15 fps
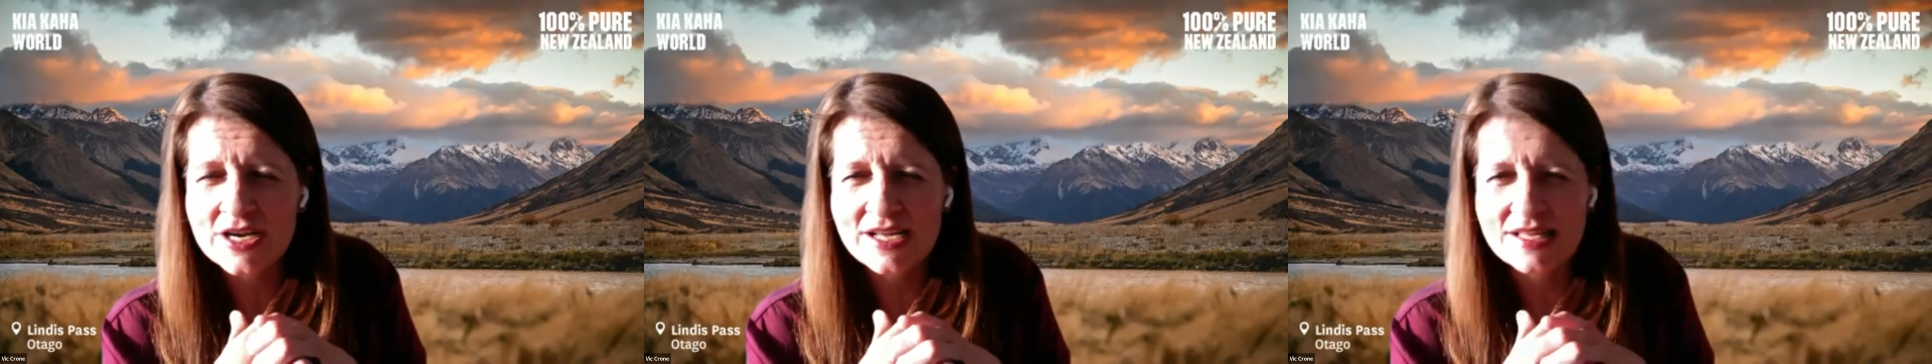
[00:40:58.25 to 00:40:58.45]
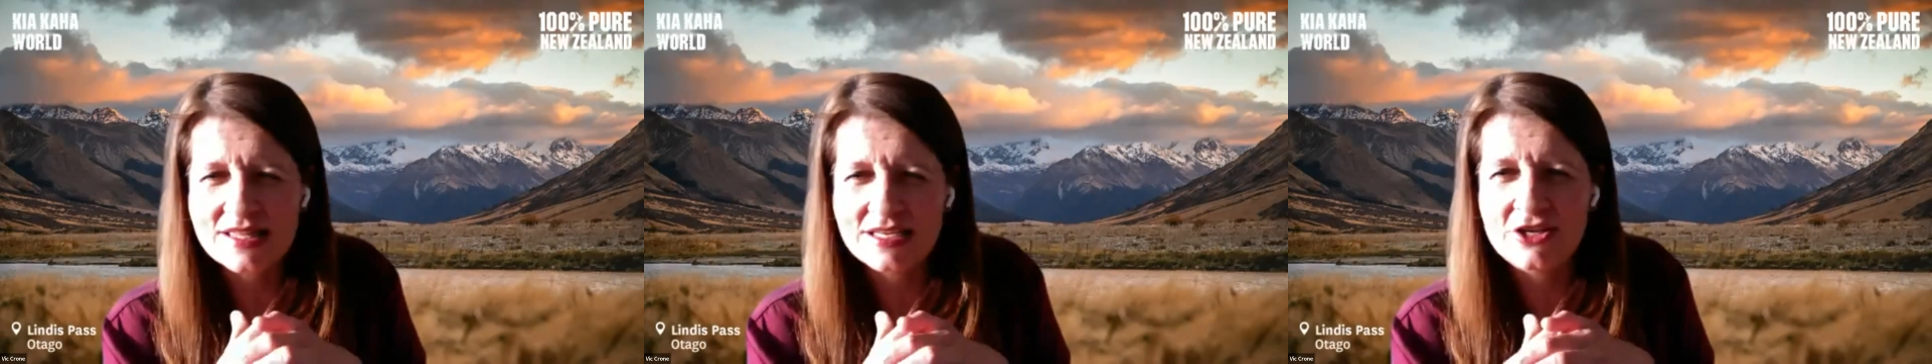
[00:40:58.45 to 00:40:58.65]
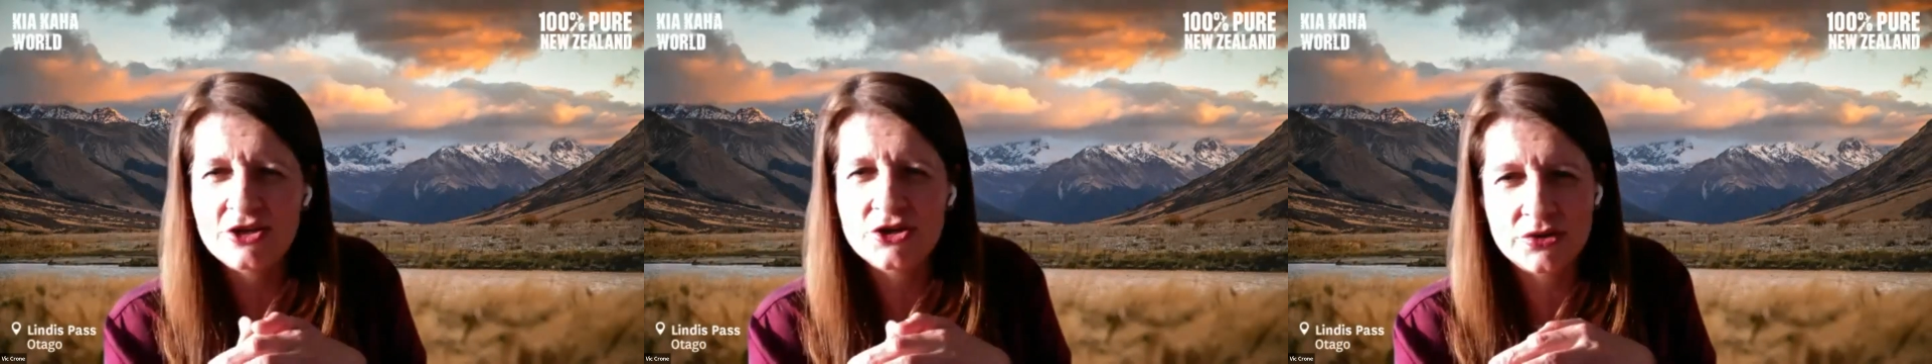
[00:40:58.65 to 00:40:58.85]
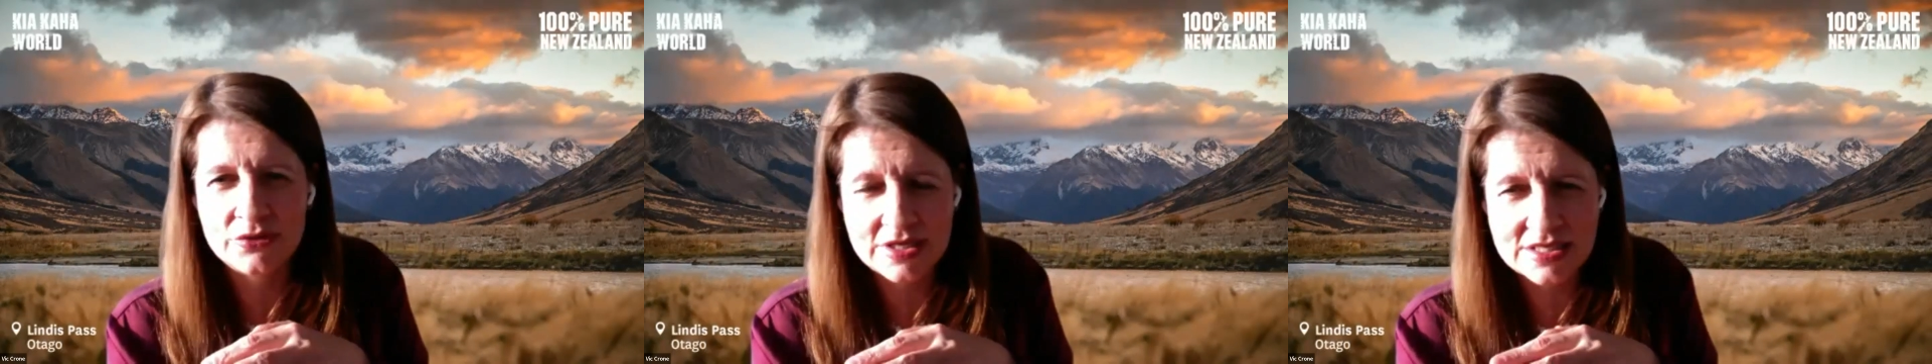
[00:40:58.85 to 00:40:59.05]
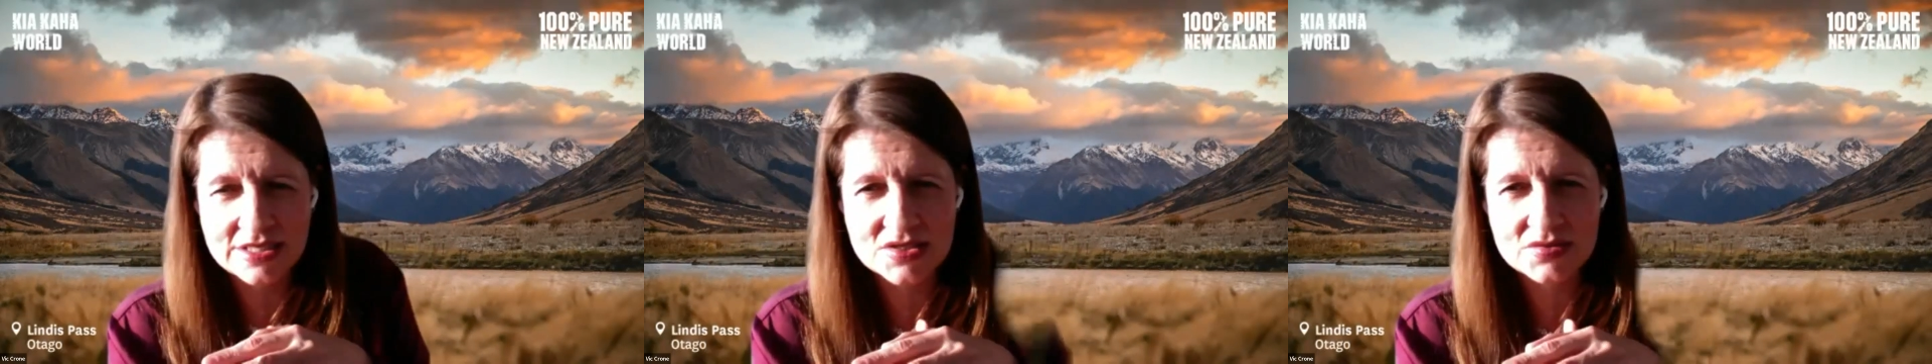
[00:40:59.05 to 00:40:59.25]
And I think, you
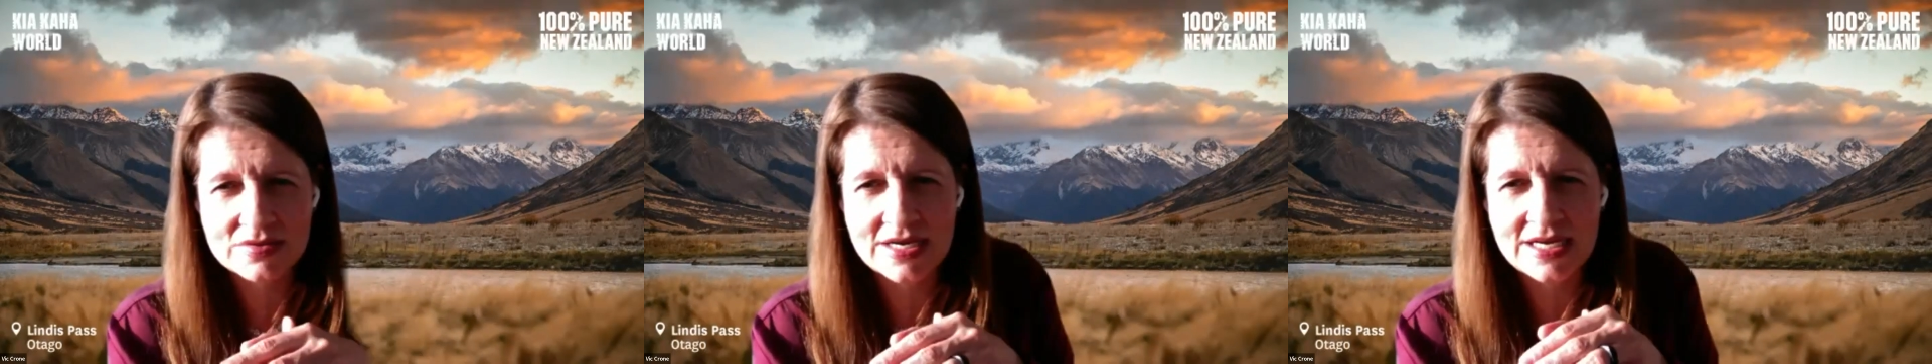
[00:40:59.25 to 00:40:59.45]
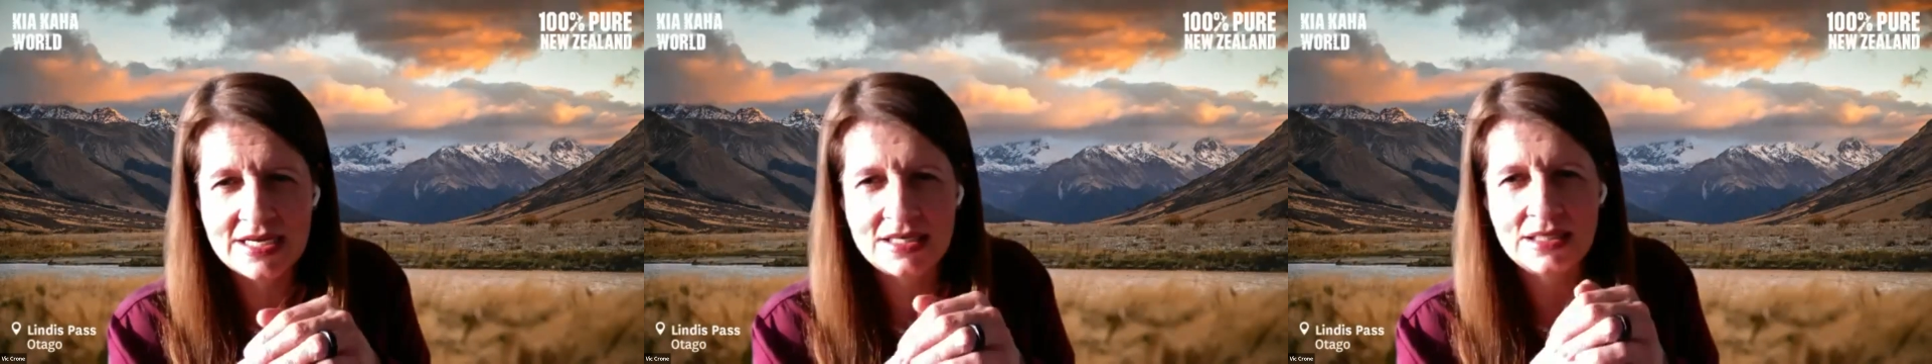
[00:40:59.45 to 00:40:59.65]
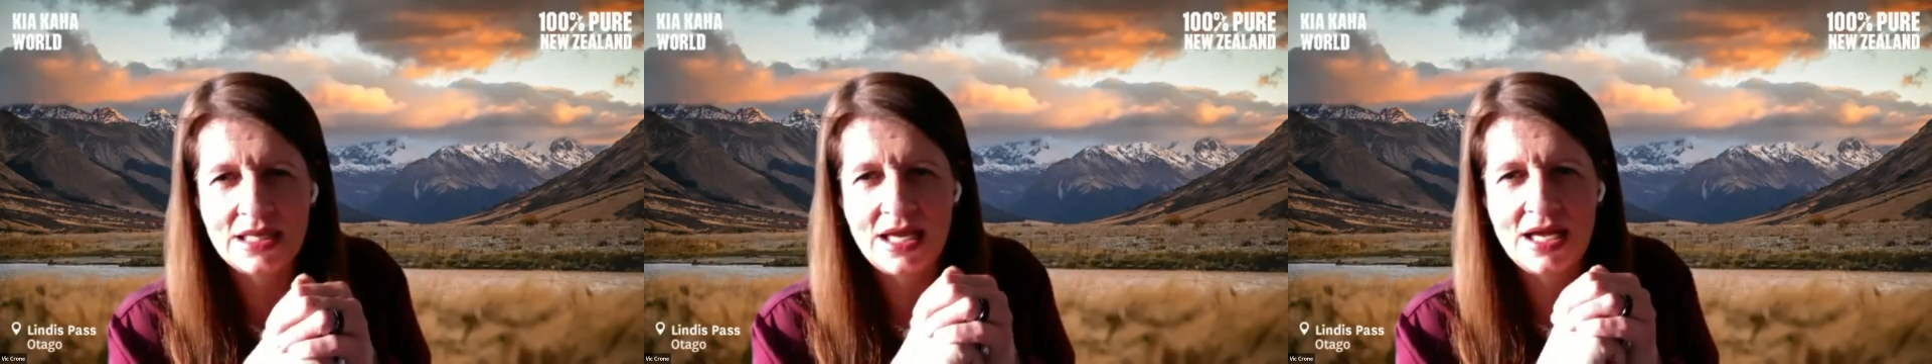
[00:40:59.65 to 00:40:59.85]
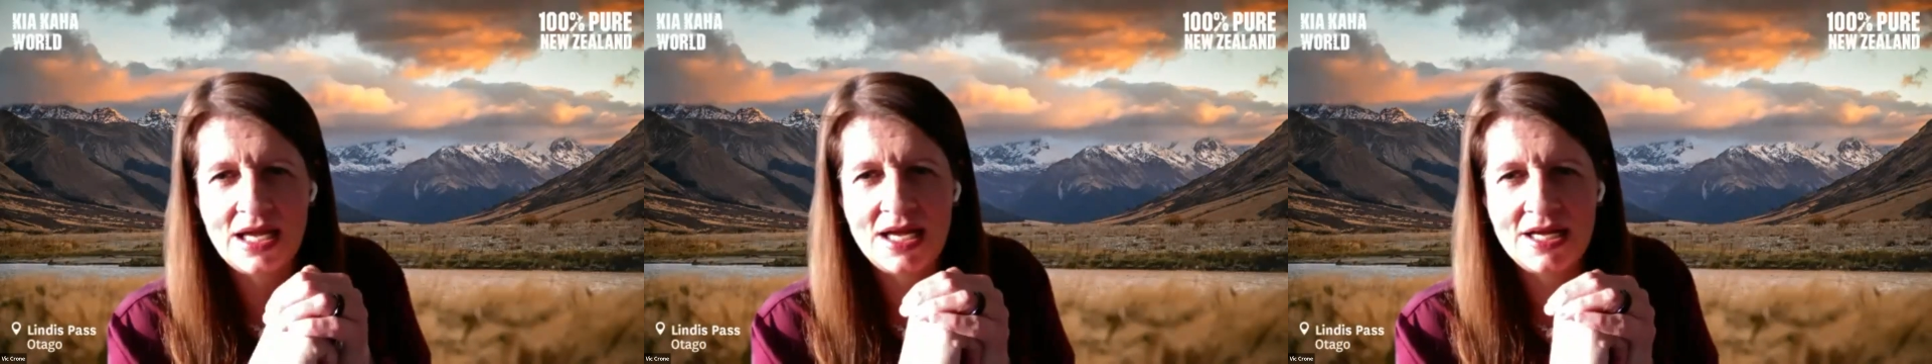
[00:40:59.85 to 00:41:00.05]
know, Israel,